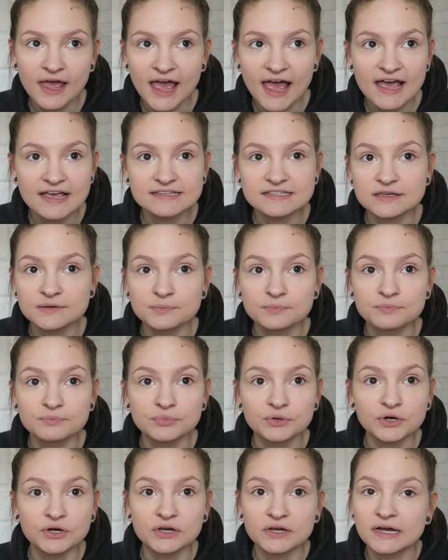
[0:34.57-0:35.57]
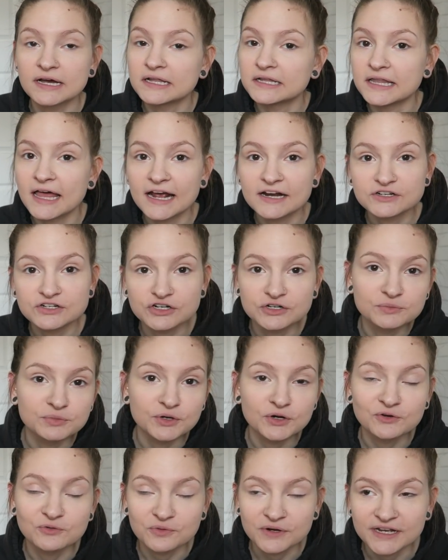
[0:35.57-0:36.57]
as a book collector,
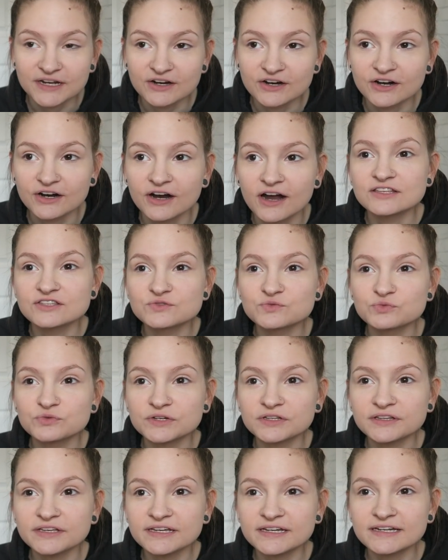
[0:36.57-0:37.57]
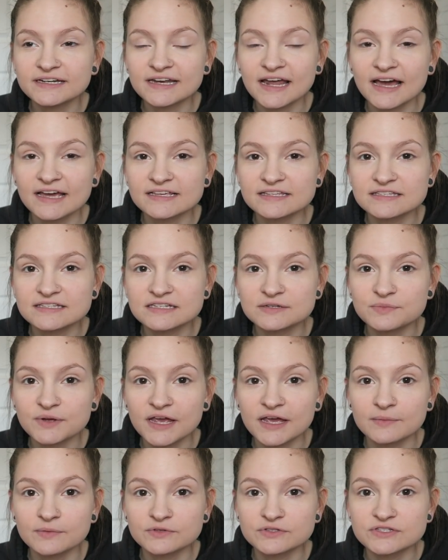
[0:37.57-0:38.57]
book reader, it's really nice to be
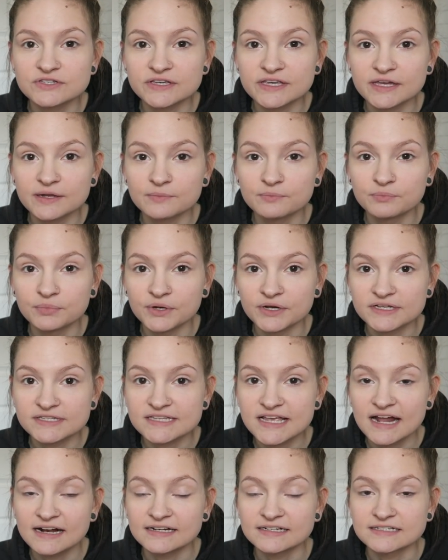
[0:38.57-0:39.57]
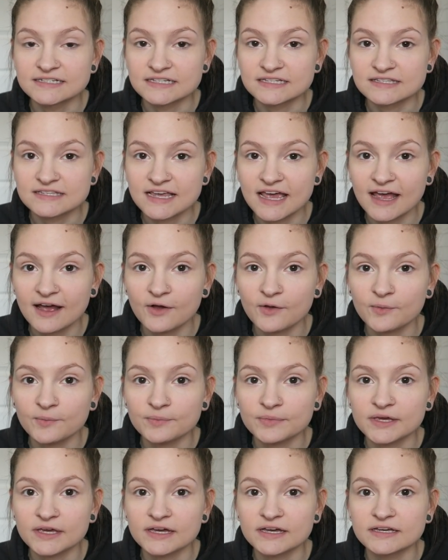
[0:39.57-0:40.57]
able to get books at a
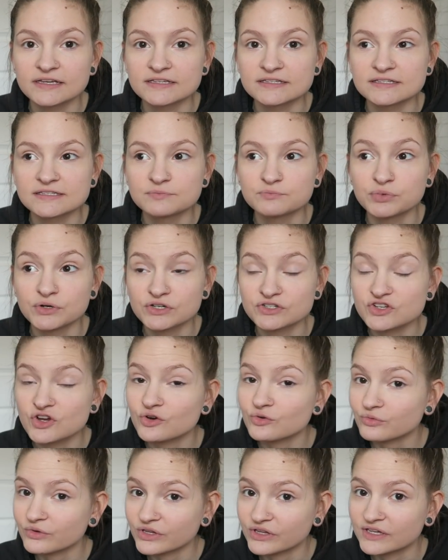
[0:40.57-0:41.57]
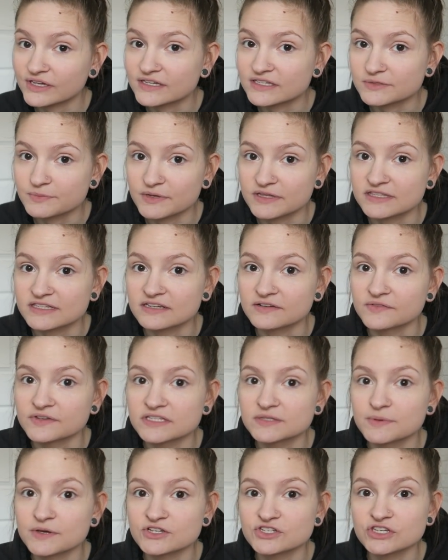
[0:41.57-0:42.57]
discount because books are really expensive,
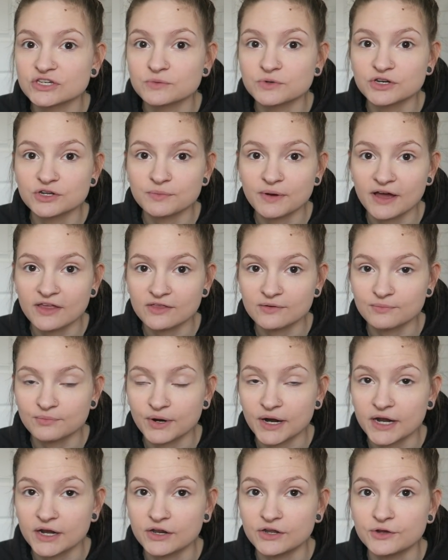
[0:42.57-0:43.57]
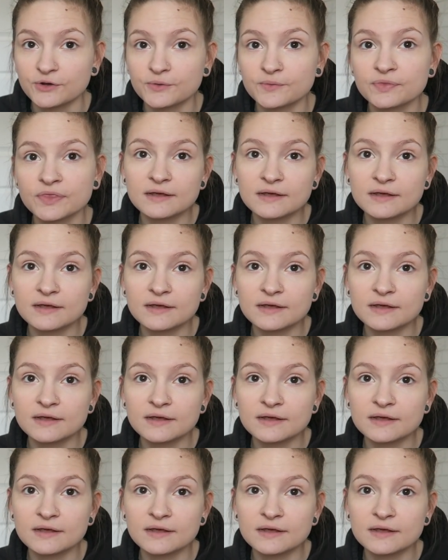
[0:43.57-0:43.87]
especially when you buy them brand new.